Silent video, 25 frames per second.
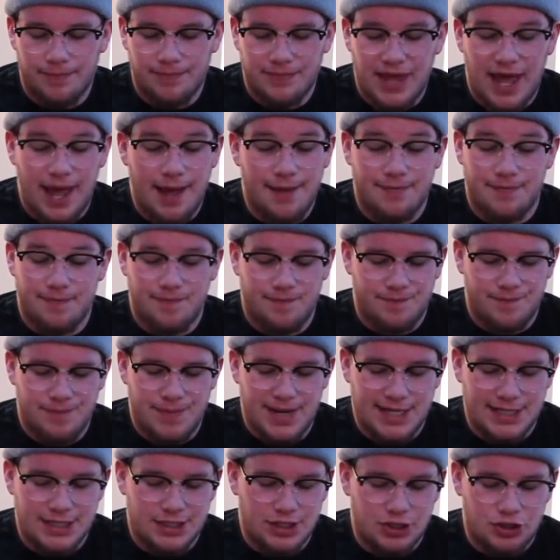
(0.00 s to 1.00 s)
That
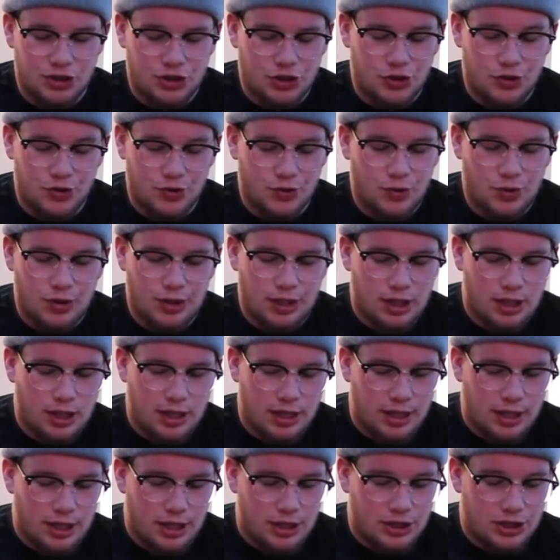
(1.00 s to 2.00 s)
makes this shoe
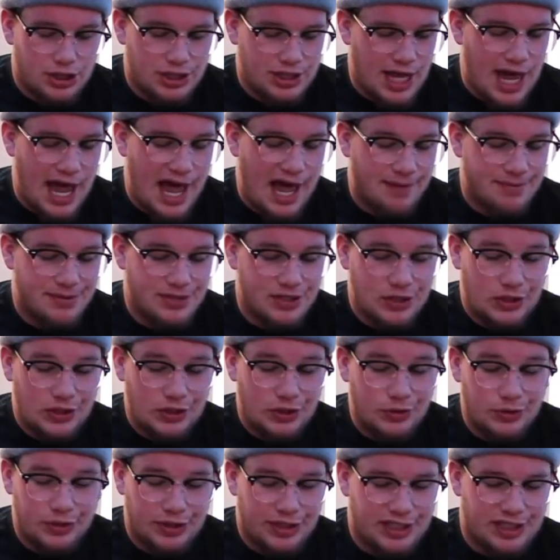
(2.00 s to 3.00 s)
just
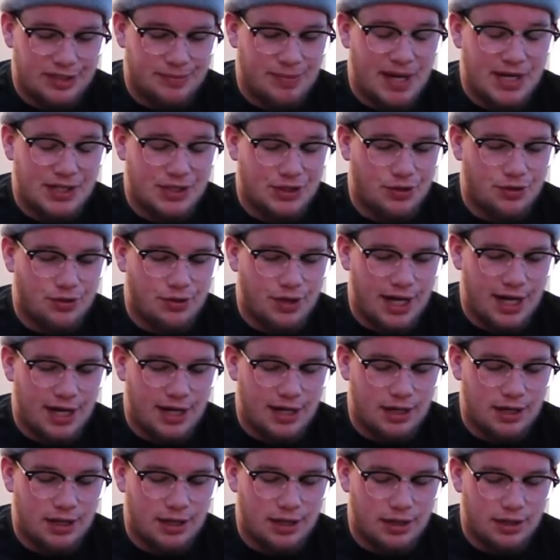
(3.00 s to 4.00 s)
absolutely special,
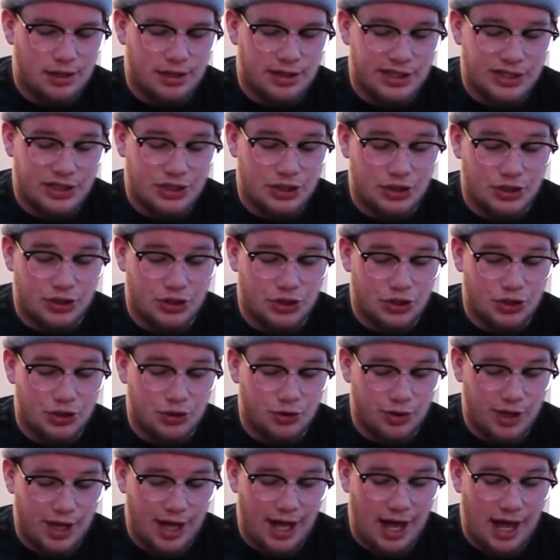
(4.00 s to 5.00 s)
and this is a
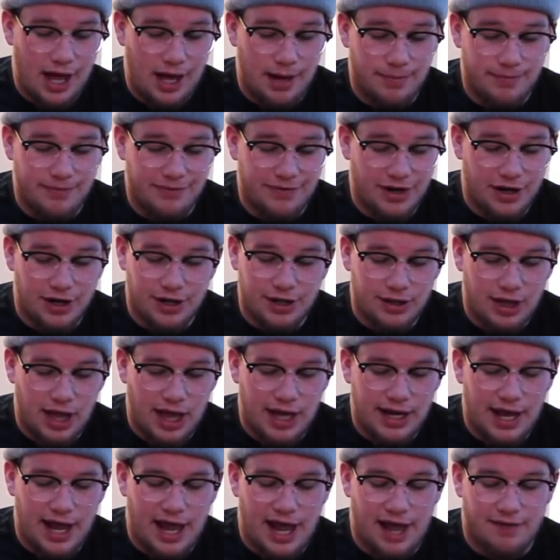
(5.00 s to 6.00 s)
shoe that I'm very
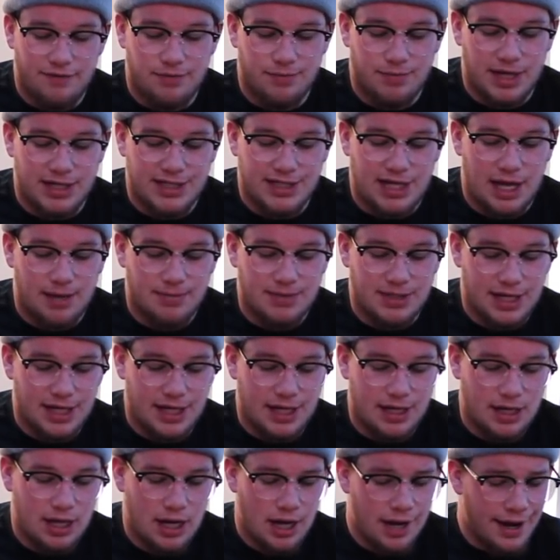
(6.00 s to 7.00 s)
glad to have in my top
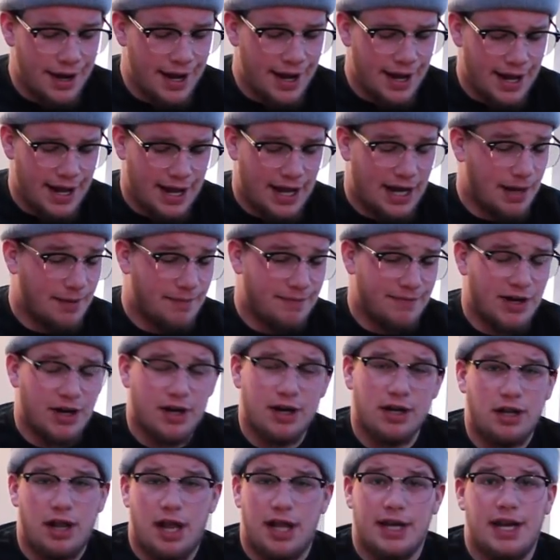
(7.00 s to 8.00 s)
10, and I'm
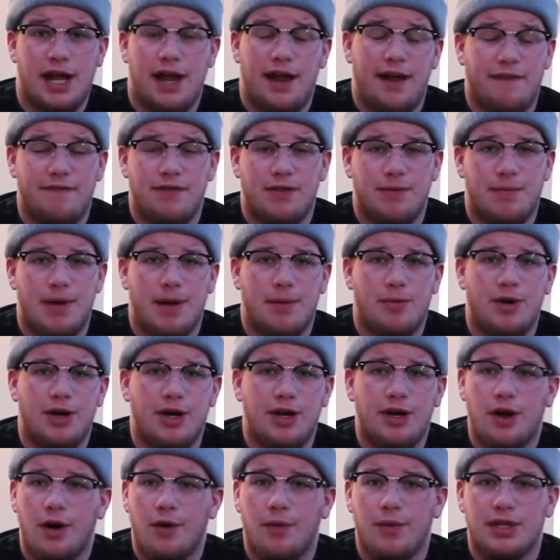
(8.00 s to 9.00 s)
very glad to have the memory
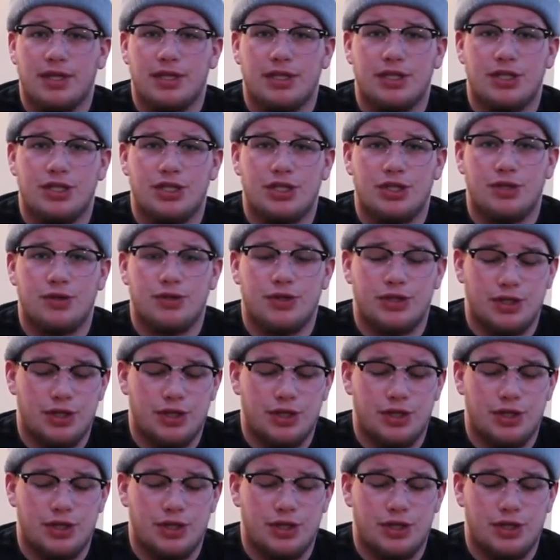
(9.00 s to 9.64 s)
to go with the shoe.